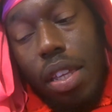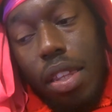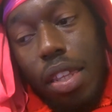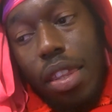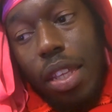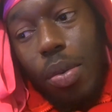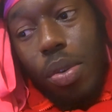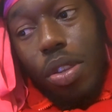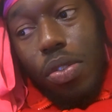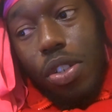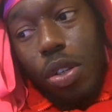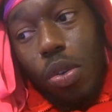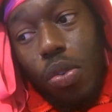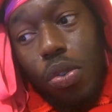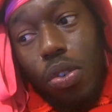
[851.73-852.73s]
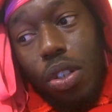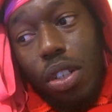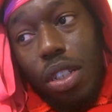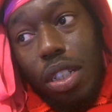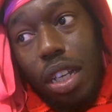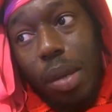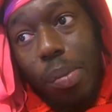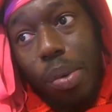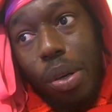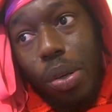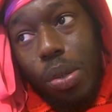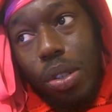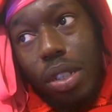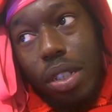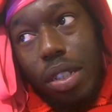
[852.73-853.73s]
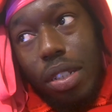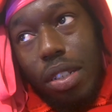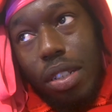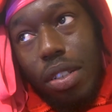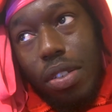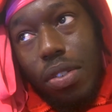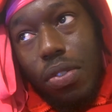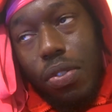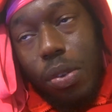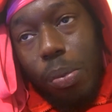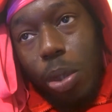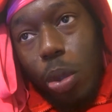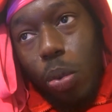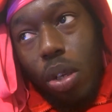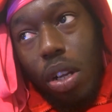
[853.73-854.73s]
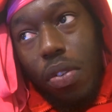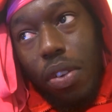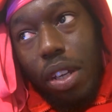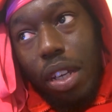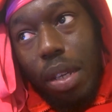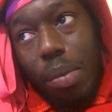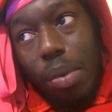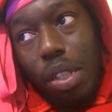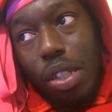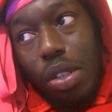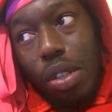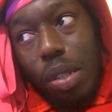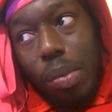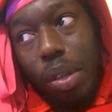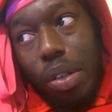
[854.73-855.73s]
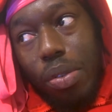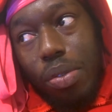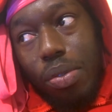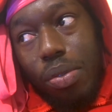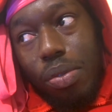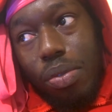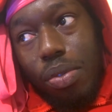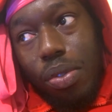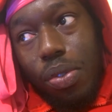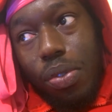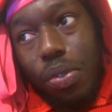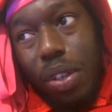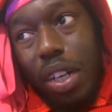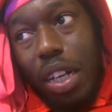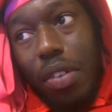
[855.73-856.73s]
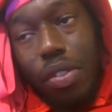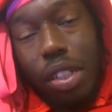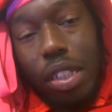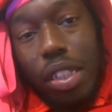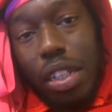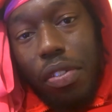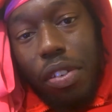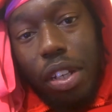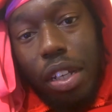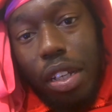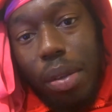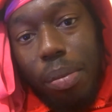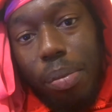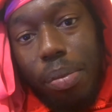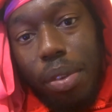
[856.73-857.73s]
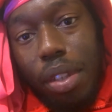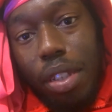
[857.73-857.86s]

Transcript: The thing with soul food is I post from 12 a.m. until about 5 to 7 a.m.